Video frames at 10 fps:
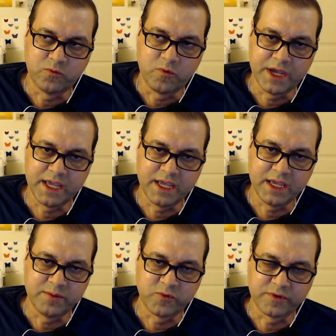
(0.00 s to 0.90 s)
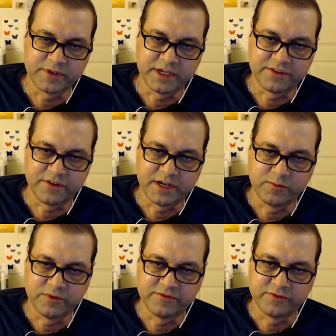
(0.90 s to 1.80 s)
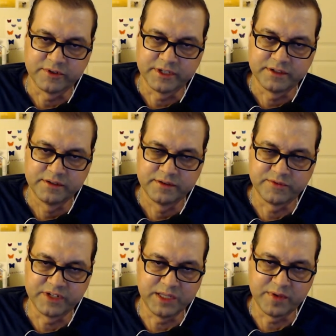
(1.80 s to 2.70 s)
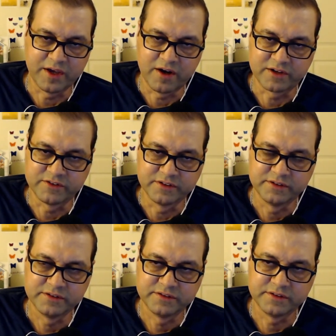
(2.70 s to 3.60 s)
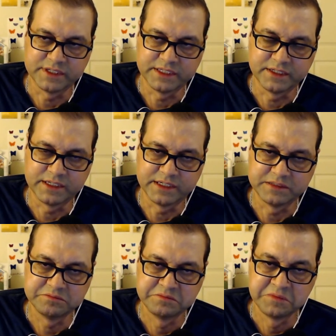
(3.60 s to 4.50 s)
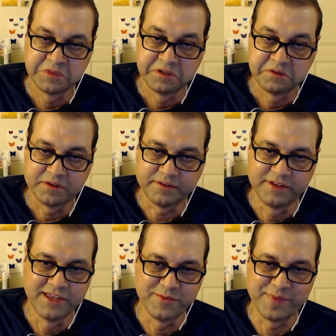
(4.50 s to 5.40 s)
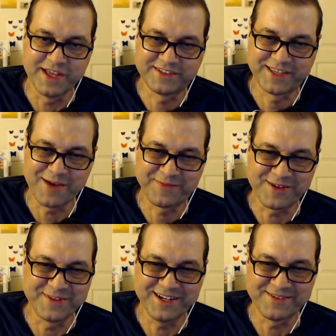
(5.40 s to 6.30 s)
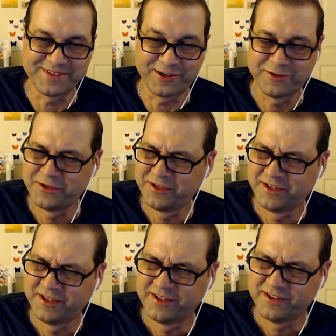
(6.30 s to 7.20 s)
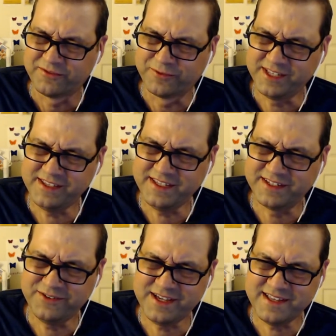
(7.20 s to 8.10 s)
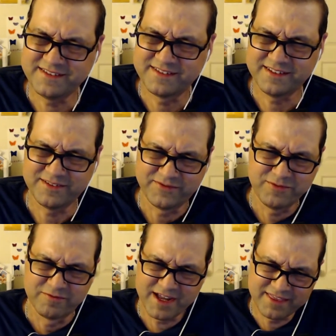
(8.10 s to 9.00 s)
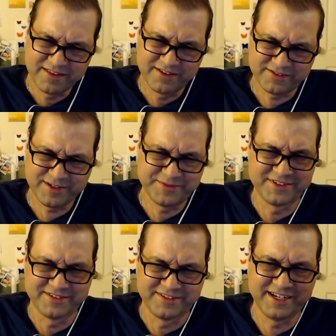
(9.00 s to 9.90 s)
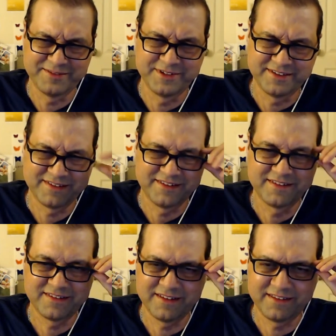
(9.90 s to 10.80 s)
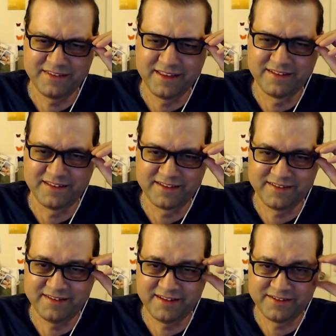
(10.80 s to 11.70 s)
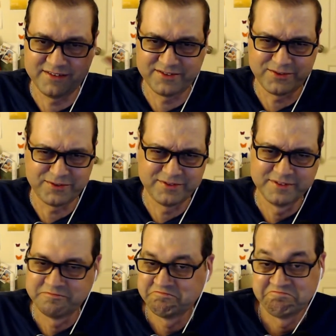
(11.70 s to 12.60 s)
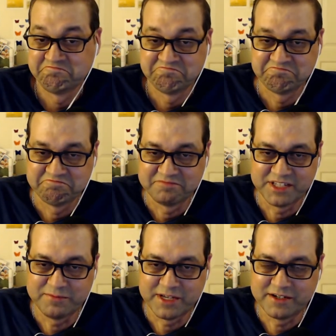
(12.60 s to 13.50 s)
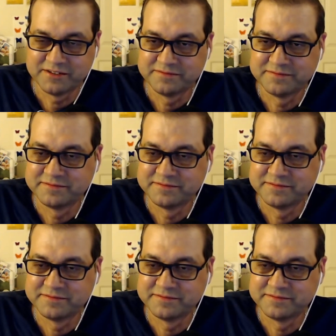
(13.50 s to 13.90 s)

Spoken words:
way more than I thought I would for it. It was an eBay auction, and the bids kept coming in. I'm like, really? Do you guys? If you read the description, right? I mean, it's like things like 6 years old. Didn't matter.